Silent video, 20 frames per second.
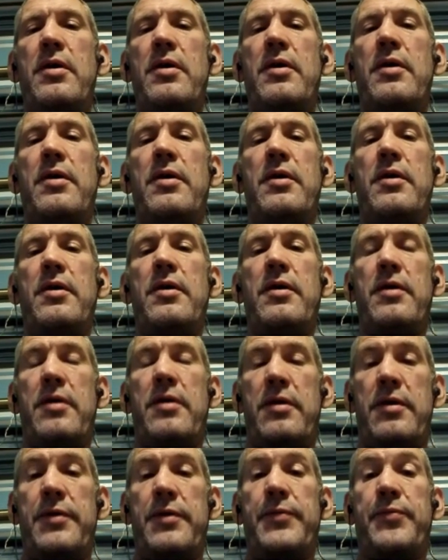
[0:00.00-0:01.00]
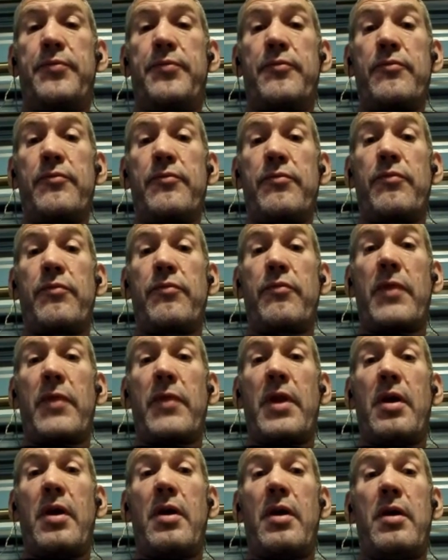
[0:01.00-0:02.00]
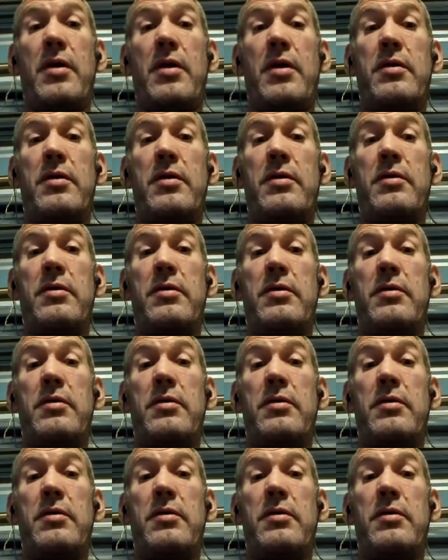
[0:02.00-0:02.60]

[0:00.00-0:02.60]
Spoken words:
Rom. Obviously, you knew it from skating, so.